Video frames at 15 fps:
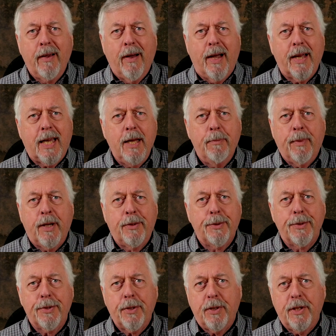I keep my
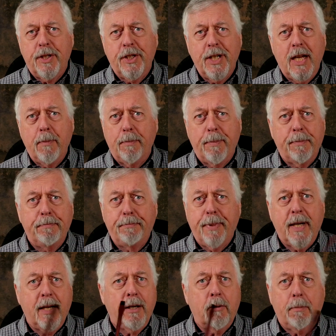tools in good shape,
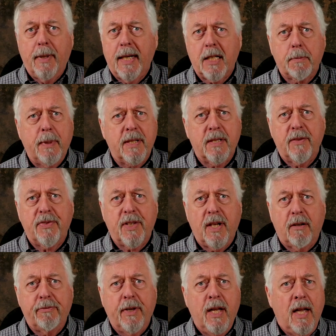but I don't buy expensive
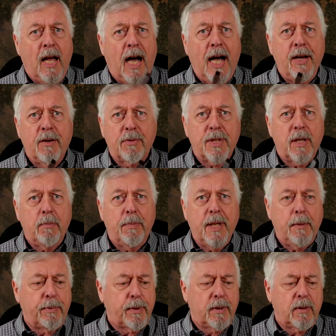stuff. I know some
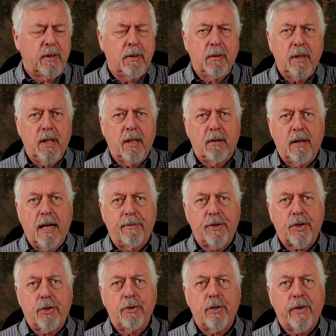people who, you know, have a
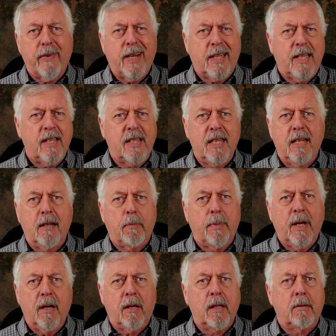screwdriver like this. The end will
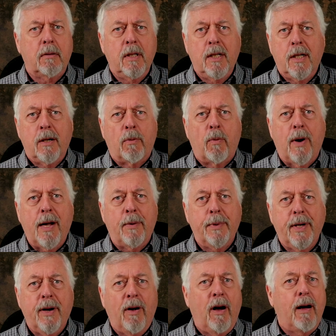be all
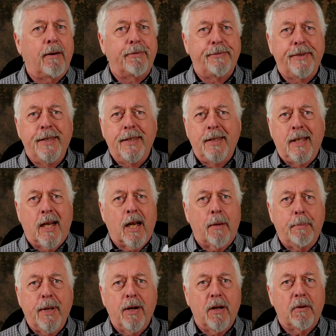rounded off. It'll
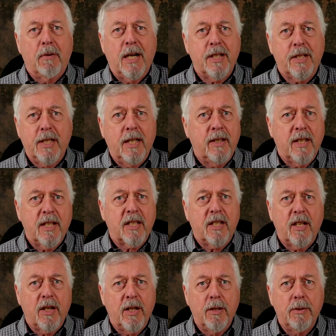be all rusty. They'll
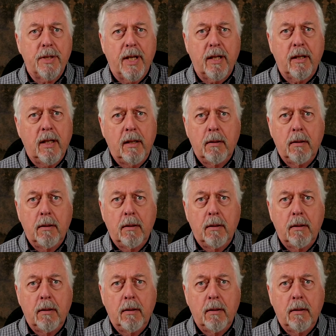still use it.